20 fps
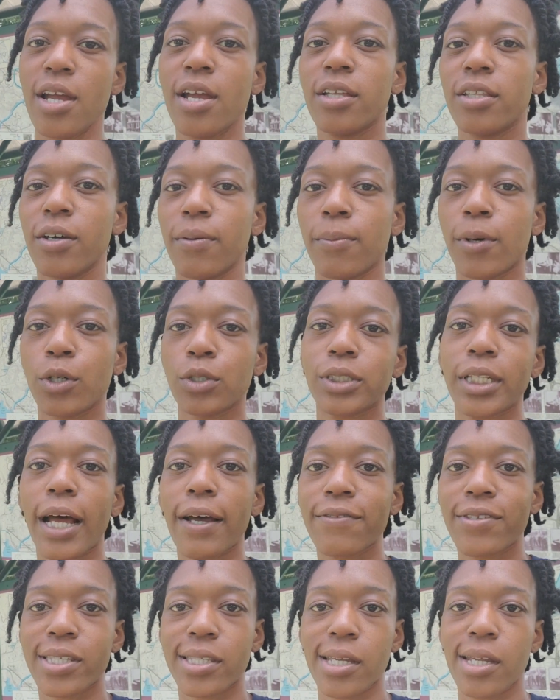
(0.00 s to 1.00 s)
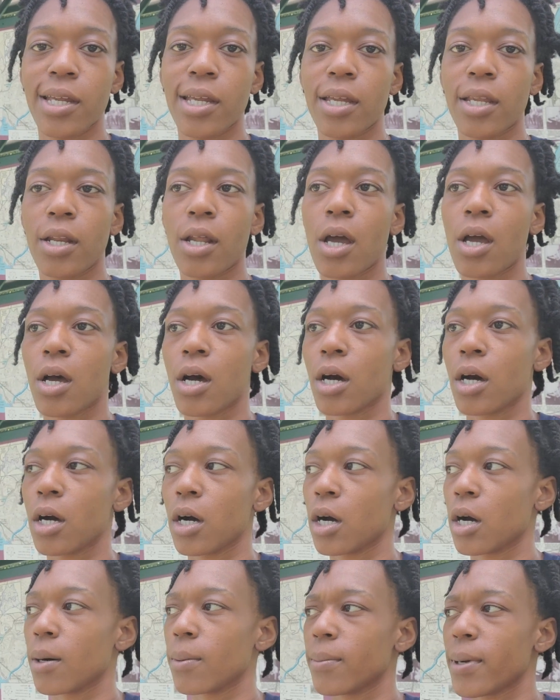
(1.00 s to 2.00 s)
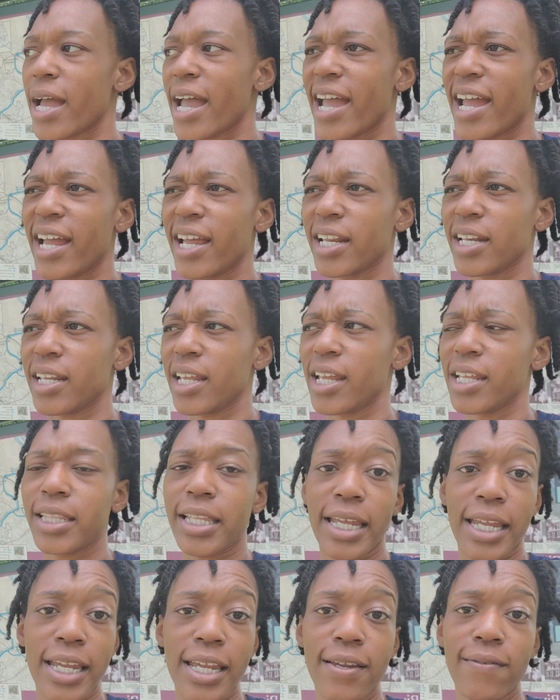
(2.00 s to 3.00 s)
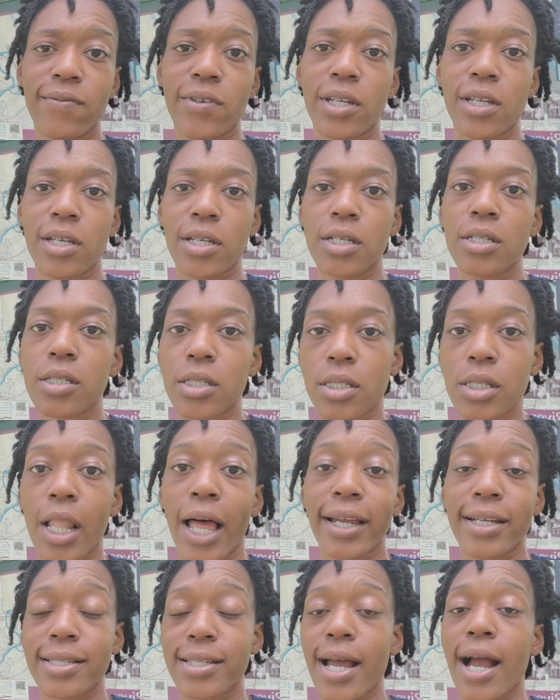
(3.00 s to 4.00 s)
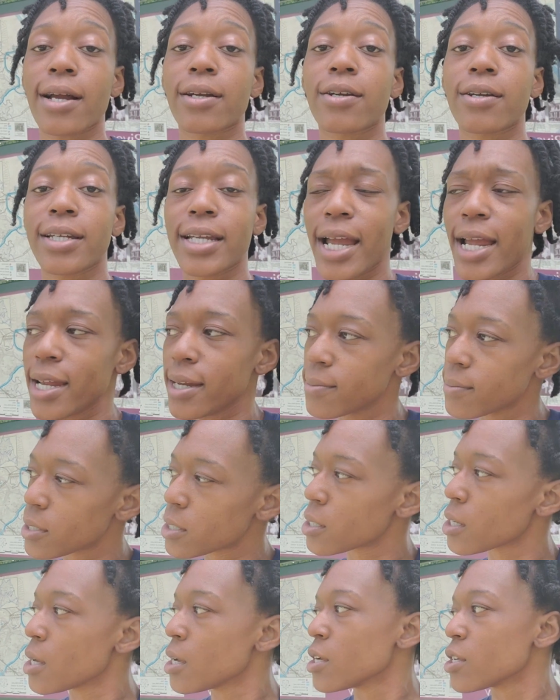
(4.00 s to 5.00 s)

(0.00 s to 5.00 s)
The most I've seen and in the evening is like soccer games.